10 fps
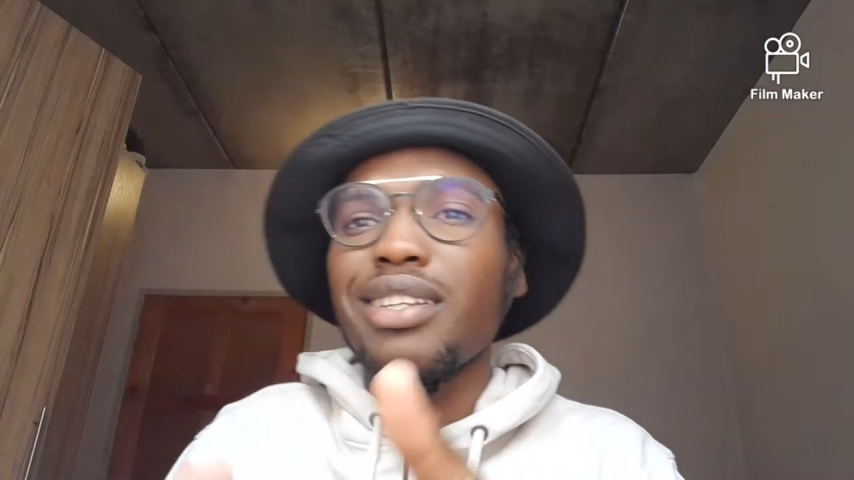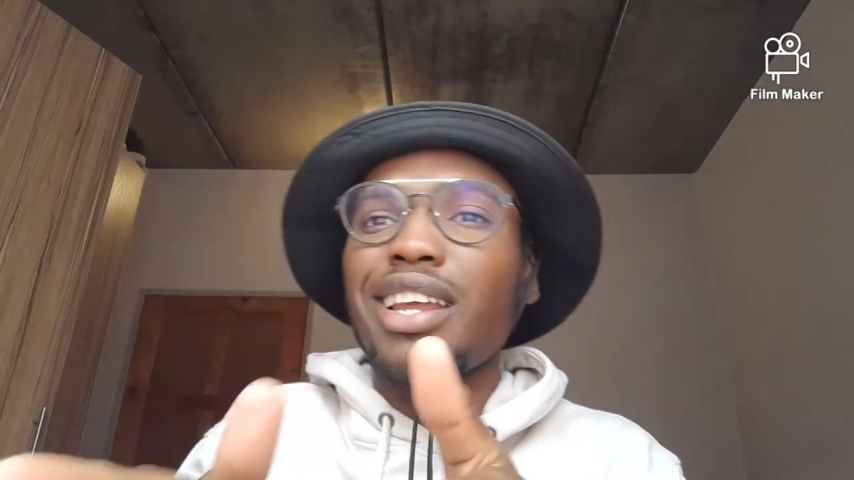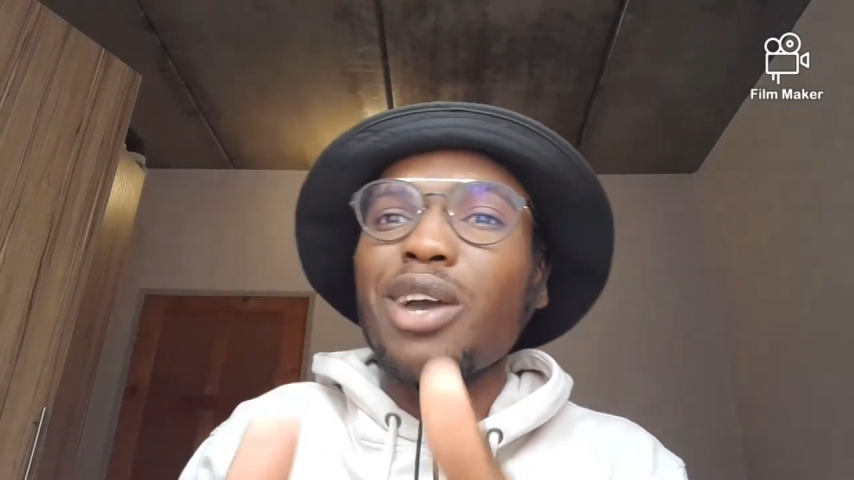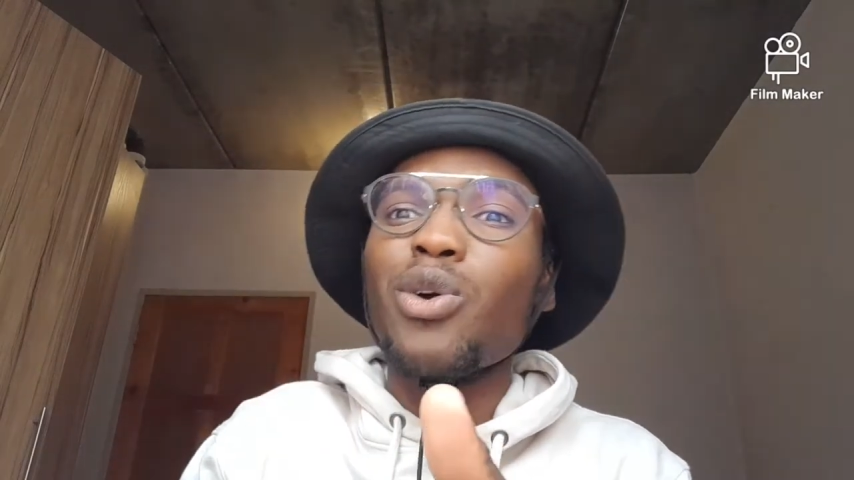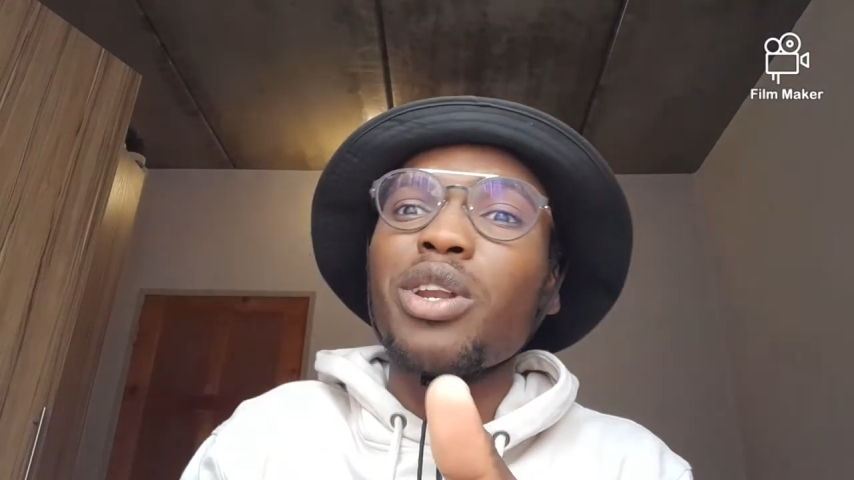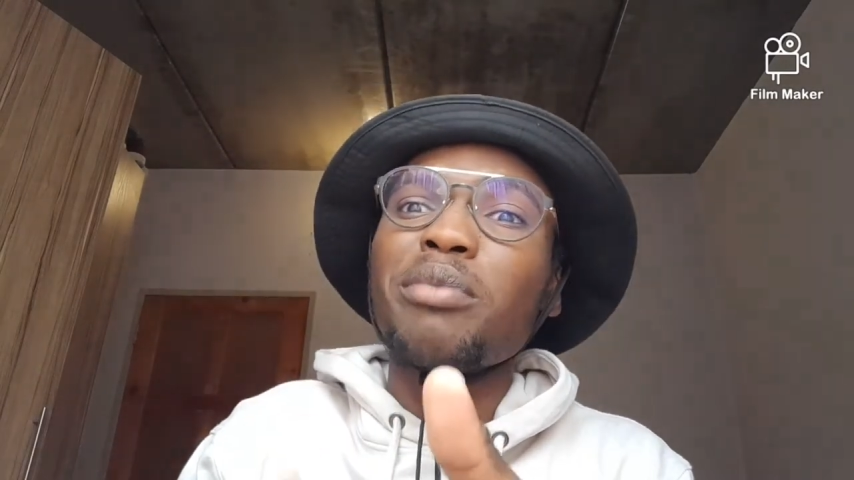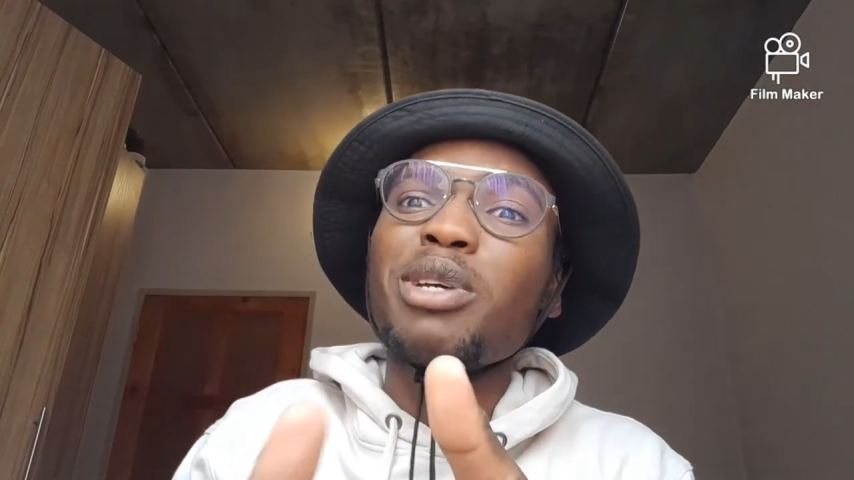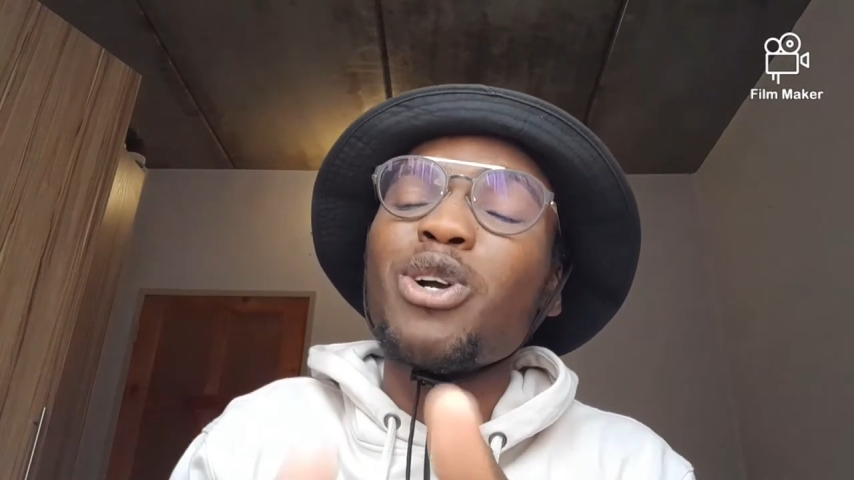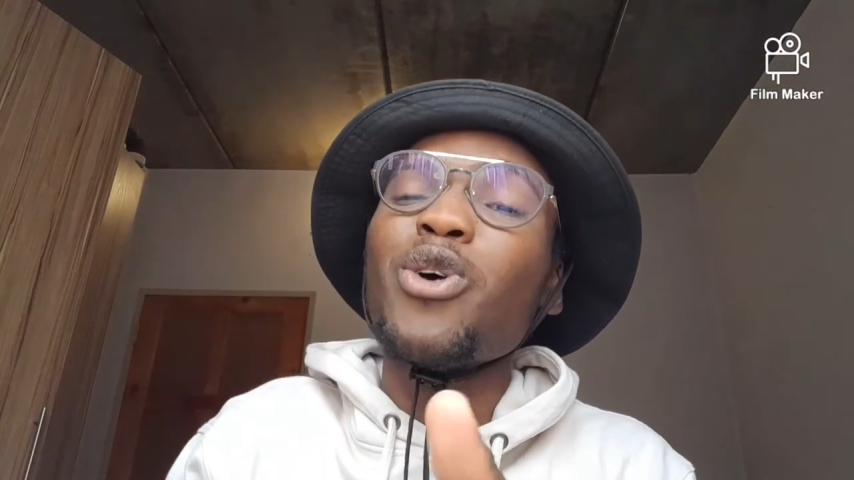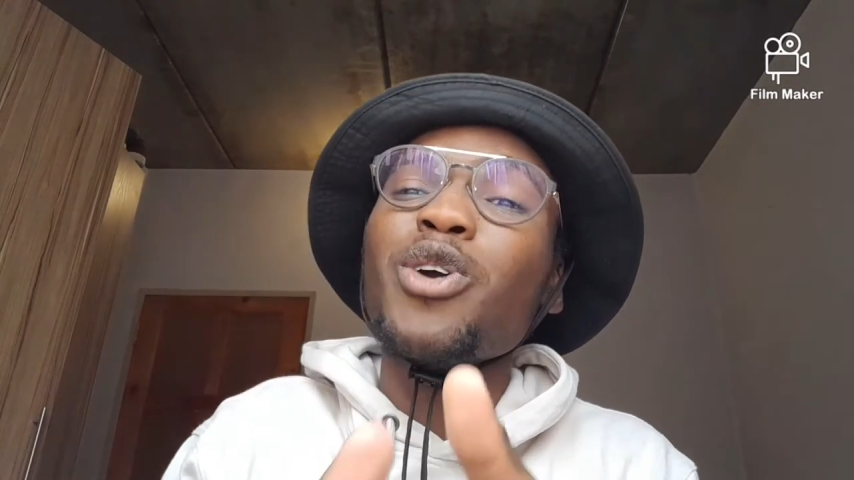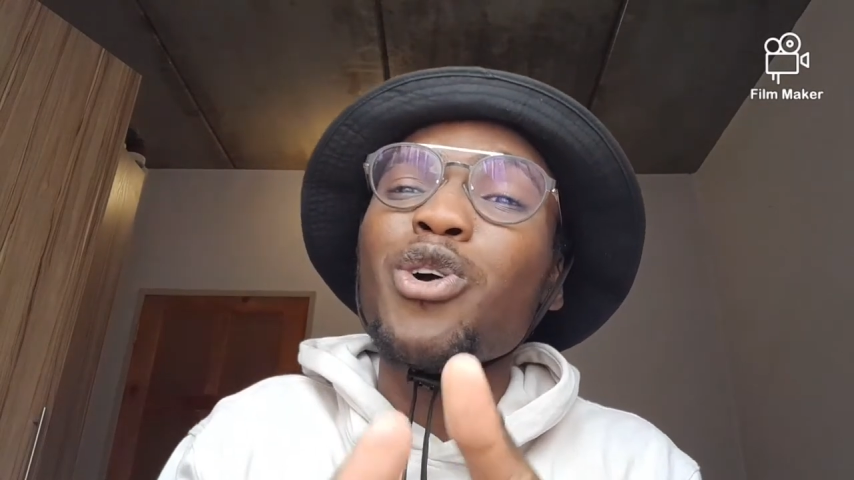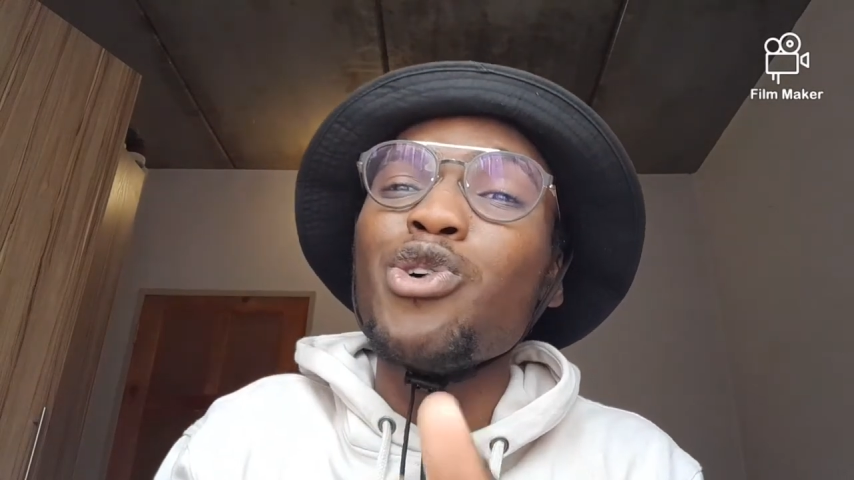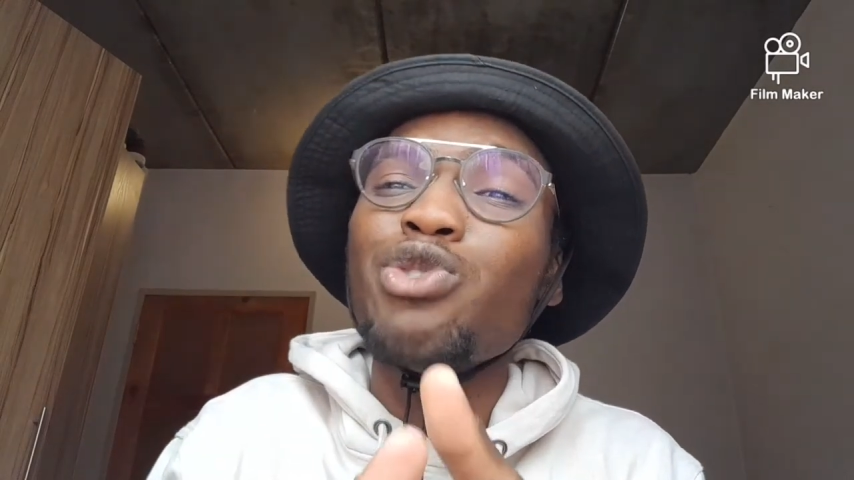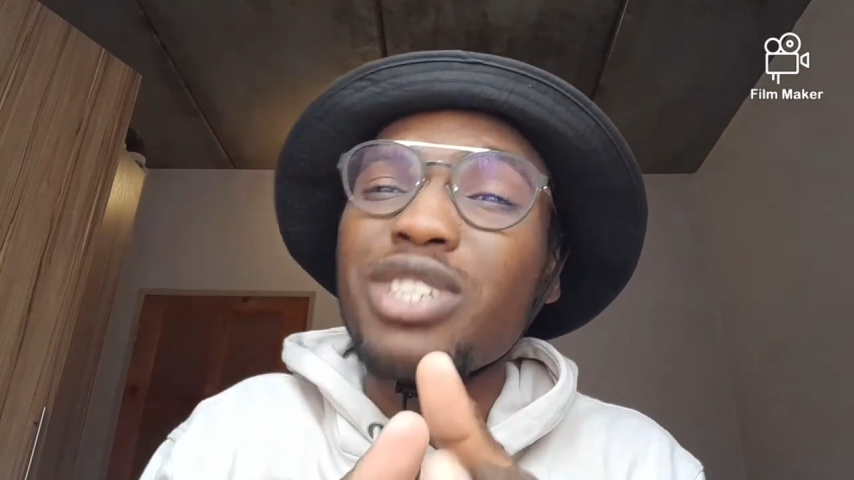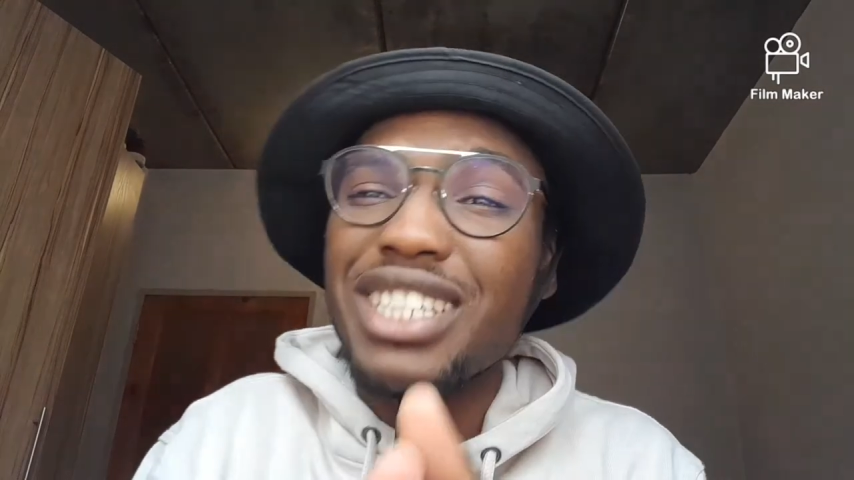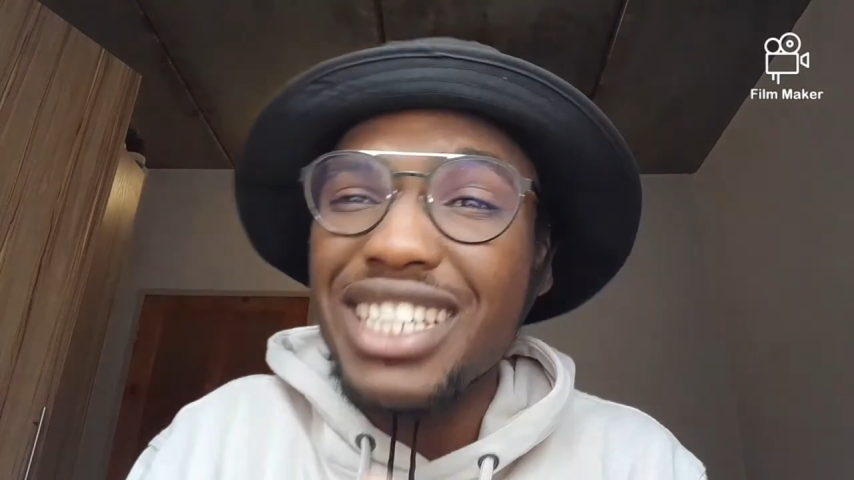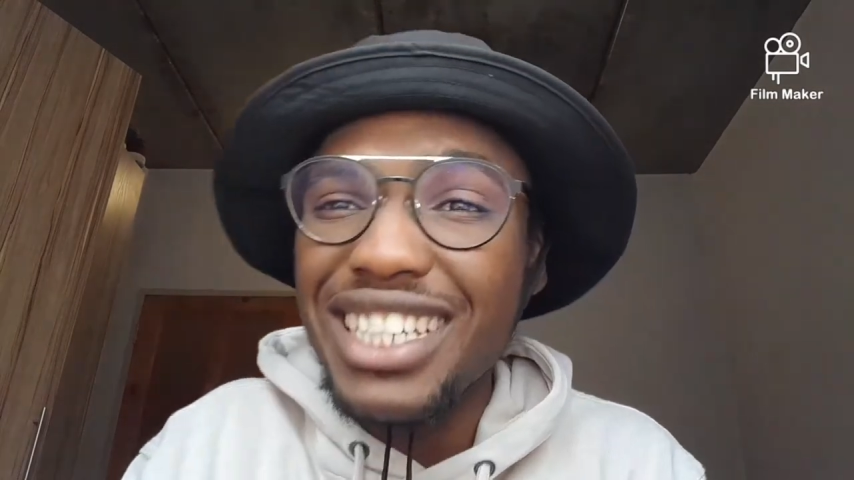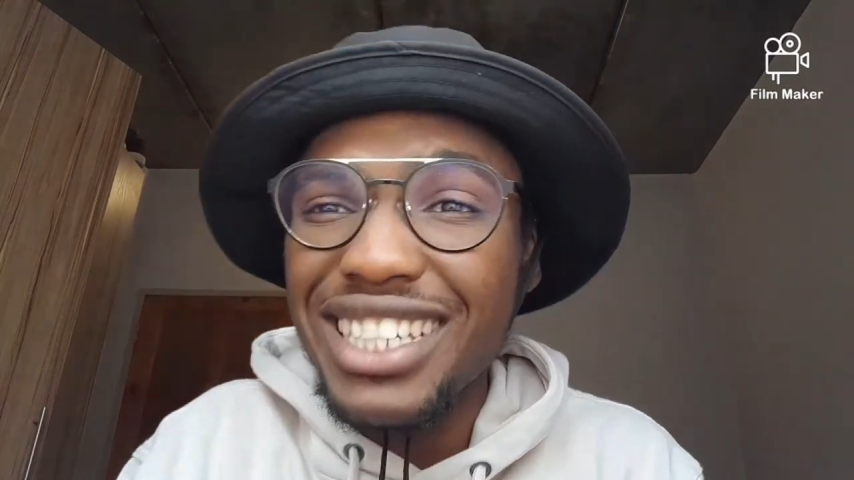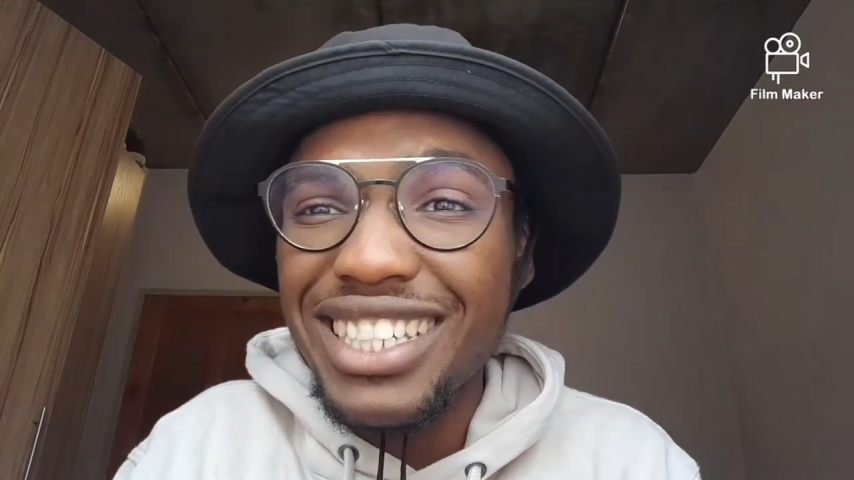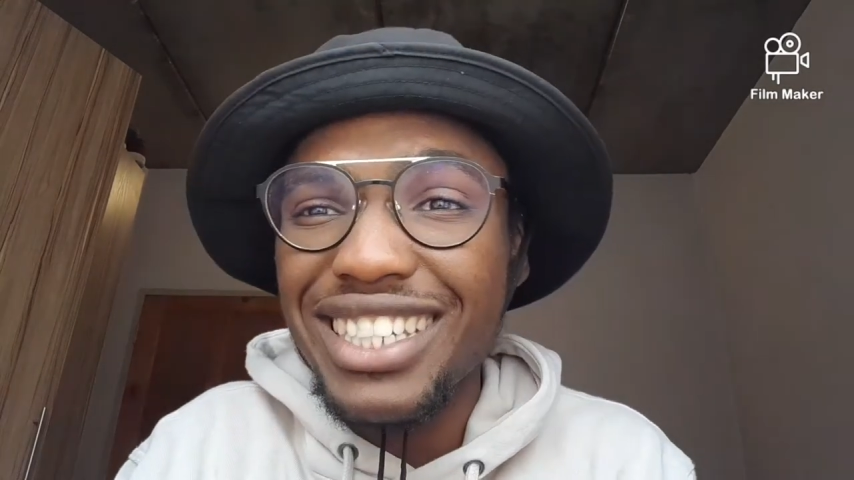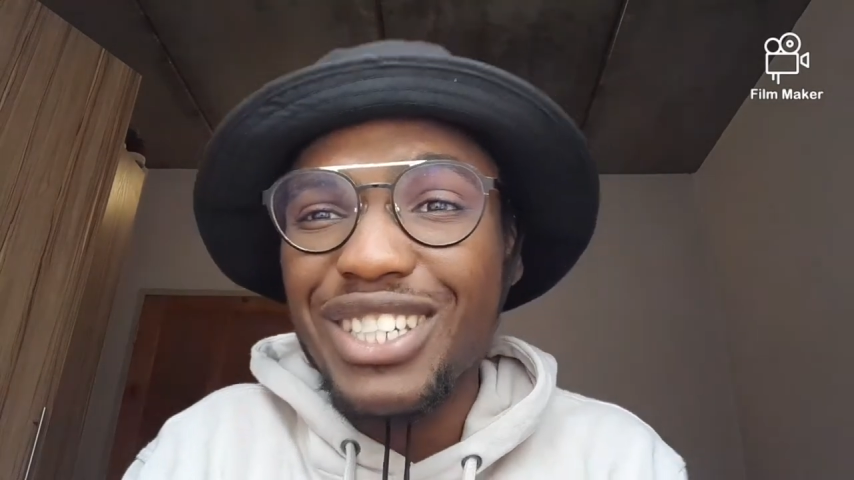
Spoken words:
that are going to be going overseas.